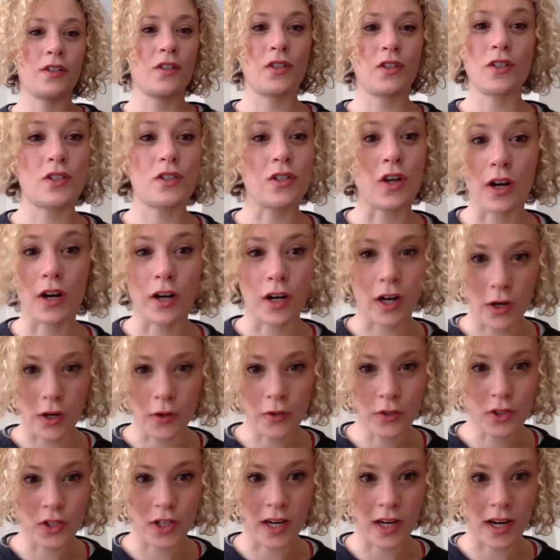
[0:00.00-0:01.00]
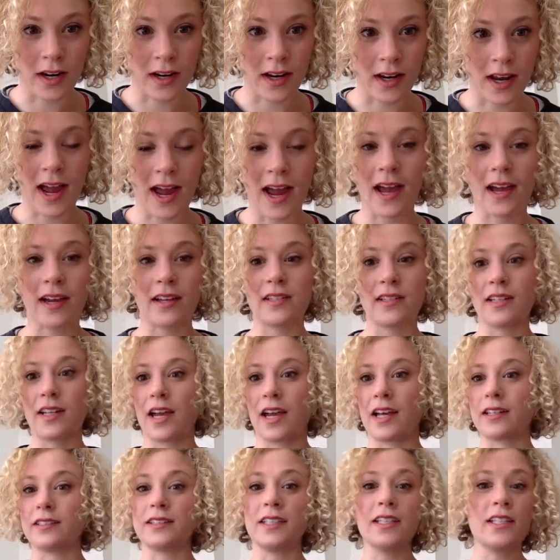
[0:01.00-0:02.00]
start coaching and
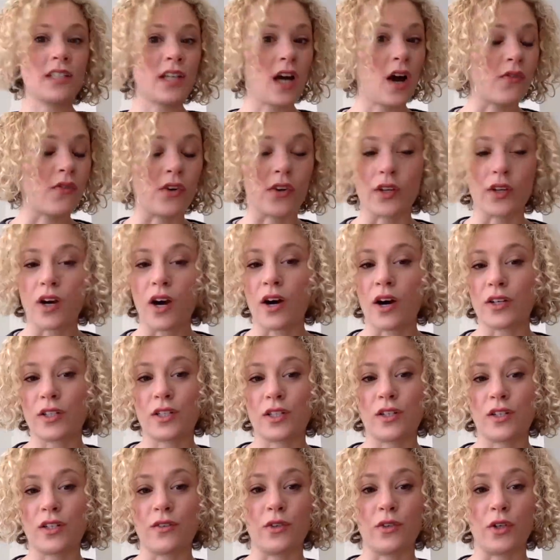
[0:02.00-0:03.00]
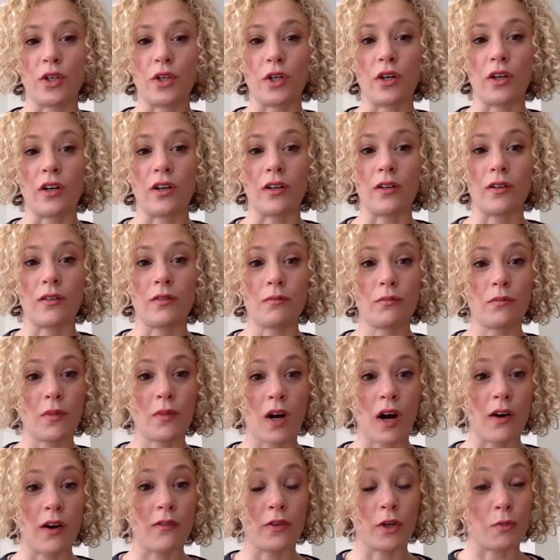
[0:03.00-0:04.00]
at least cover the cost of your
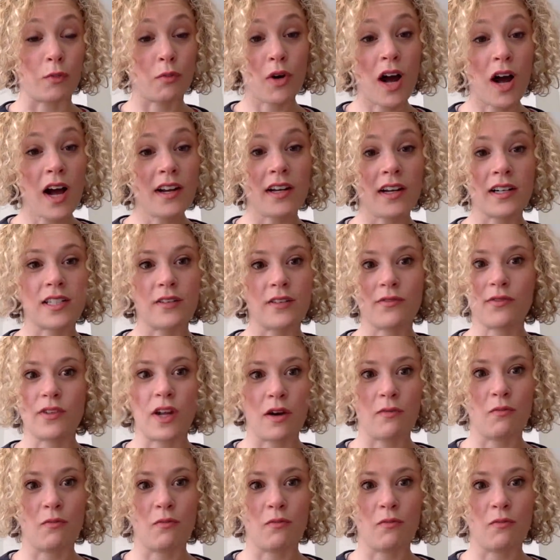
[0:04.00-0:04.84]
product, if not